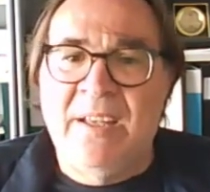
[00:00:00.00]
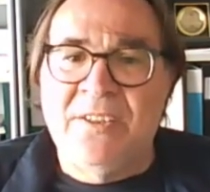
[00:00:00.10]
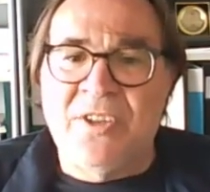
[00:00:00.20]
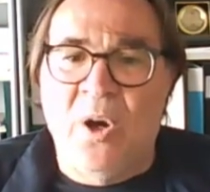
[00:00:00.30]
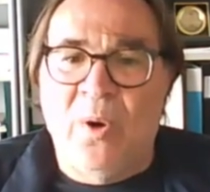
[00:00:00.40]

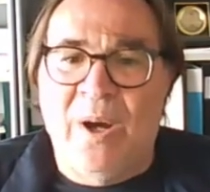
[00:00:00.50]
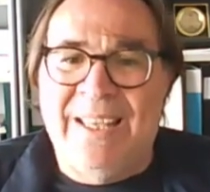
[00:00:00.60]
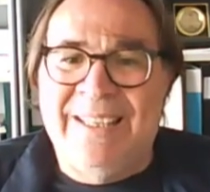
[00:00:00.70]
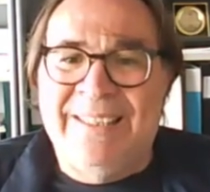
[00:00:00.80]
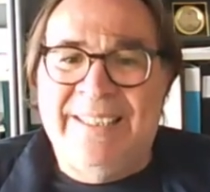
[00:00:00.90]
So
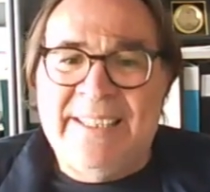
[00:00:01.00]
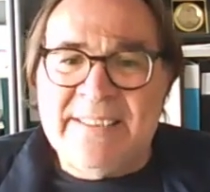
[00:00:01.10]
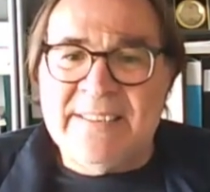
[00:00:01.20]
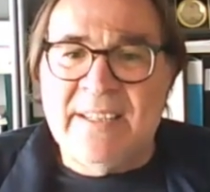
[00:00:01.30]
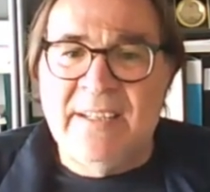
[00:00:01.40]

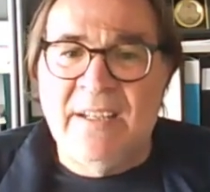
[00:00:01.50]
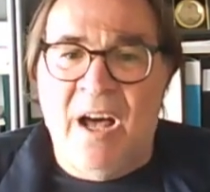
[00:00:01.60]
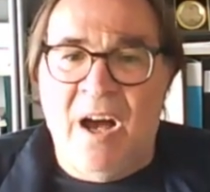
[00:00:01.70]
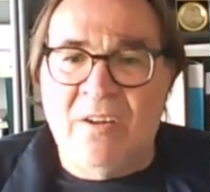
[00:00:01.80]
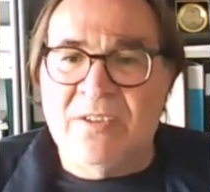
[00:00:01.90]
these
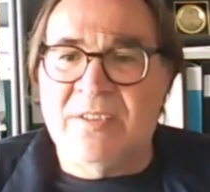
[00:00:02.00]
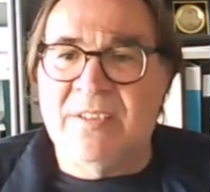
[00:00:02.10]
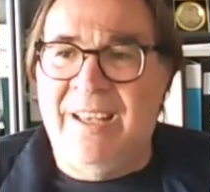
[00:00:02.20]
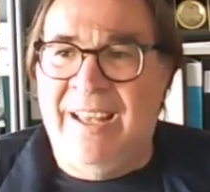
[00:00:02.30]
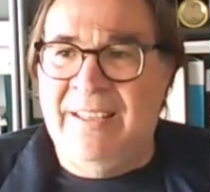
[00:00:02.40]
logs
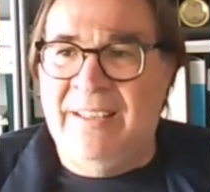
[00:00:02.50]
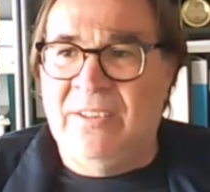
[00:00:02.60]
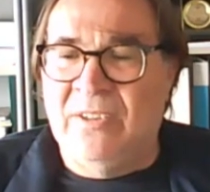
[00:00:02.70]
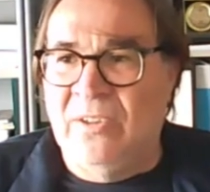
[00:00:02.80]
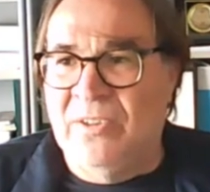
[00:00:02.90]

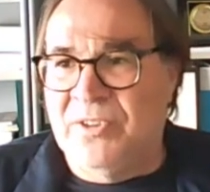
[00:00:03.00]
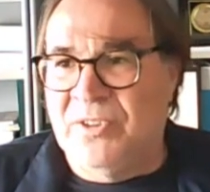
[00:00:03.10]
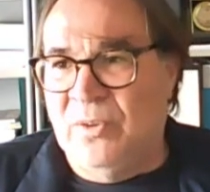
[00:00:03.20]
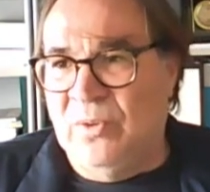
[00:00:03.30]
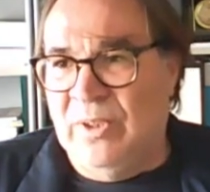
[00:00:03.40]
and
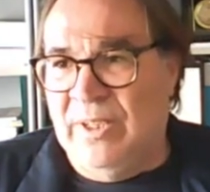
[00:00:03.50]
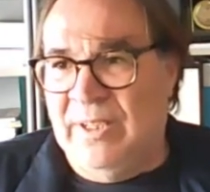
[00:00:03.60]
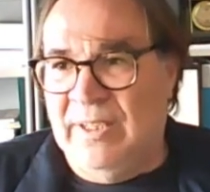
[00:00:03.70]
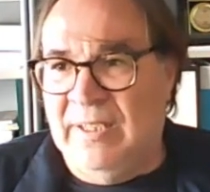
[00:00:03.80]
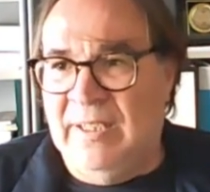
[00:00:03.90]

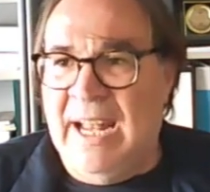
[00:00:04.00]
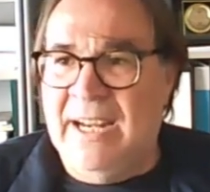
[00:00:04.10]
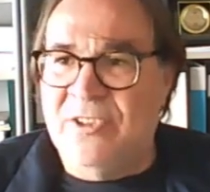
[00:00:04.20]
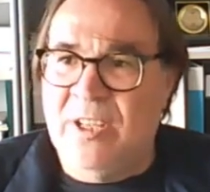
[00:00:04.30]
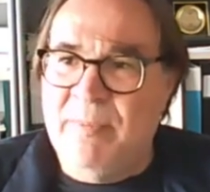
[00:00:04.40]
also
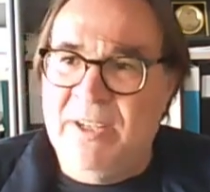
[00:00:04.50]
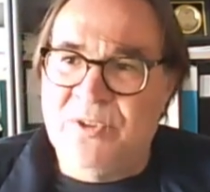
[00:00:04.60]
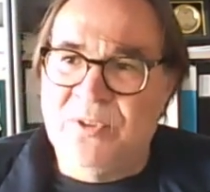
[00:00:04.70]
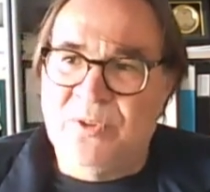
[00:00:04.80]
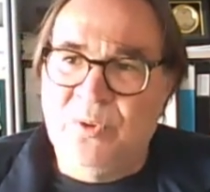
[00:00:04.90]
large
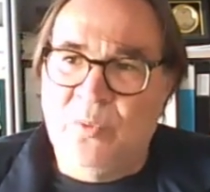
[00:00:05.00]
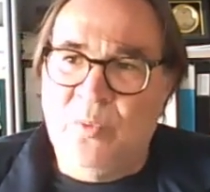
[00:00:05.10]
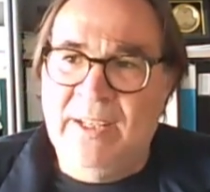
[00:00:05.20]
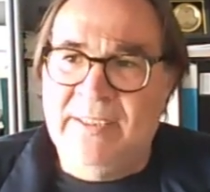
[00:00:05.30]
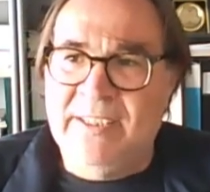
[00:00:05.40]
dimensions, good
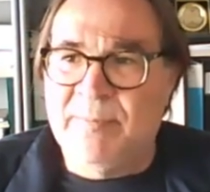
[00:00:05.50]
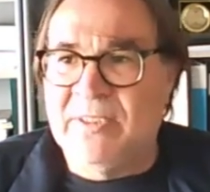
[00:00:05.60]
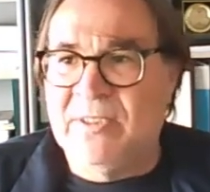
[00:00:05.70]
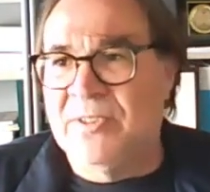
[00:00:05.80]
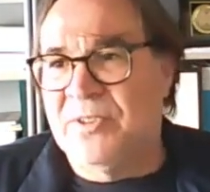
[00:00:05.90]
qualities,
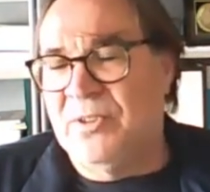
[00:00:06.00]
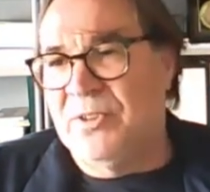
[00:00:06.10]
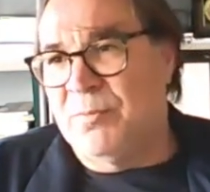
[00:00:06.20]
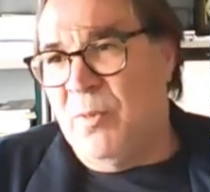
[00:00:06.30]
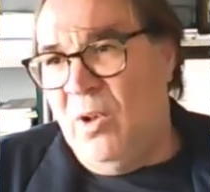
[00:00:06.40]
but also
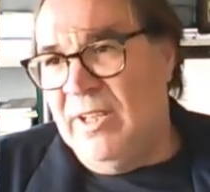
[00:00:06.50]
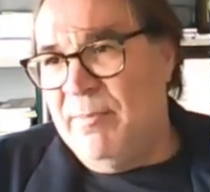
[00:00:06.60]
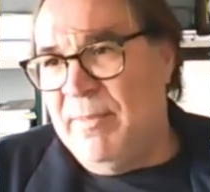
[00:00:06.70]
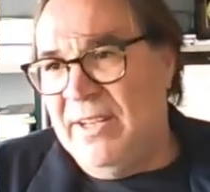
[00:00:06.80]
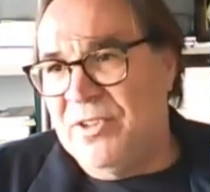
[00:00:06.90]
small
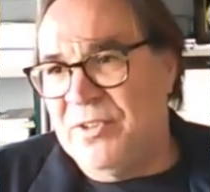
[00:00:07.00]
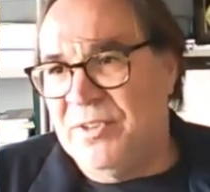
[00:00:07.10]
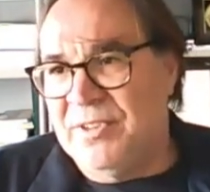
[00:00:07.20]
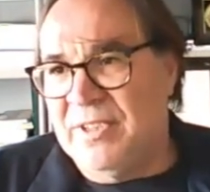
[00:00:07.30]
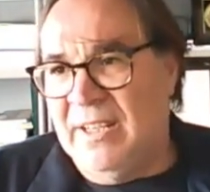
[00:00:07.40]

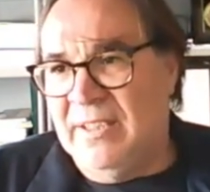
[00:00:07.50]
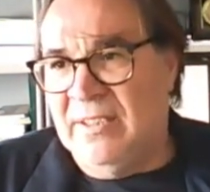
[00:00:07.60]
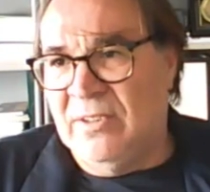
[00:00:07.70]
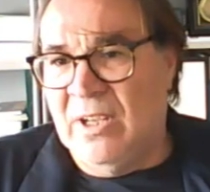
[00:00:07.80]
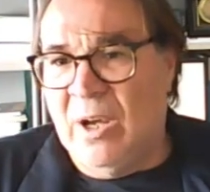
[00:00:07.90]
dimensions and
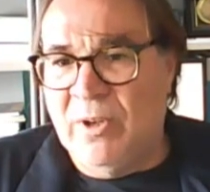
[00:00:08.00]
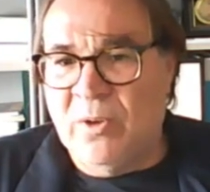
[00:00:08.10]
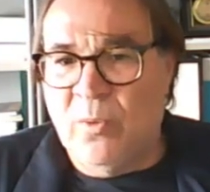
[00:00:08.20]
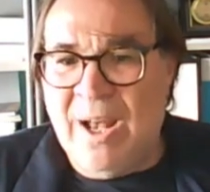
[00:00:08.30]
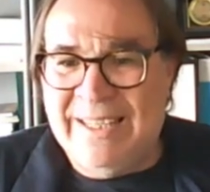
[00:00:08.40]
lower
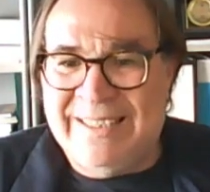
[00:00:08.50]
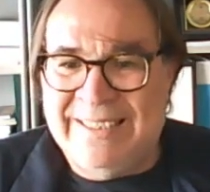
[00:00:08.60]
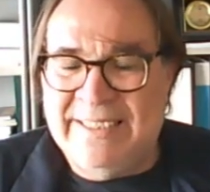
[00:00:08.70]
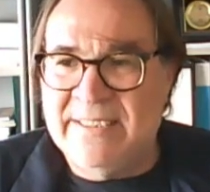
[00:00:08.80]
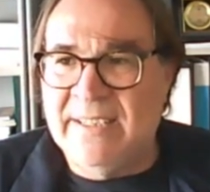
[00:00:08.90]

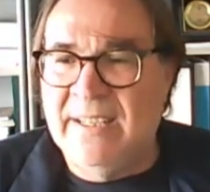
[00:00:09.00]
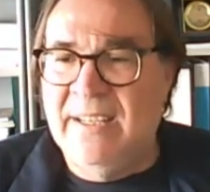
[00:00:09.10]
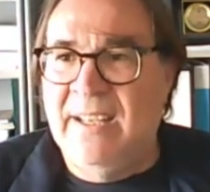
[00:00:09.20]
qualities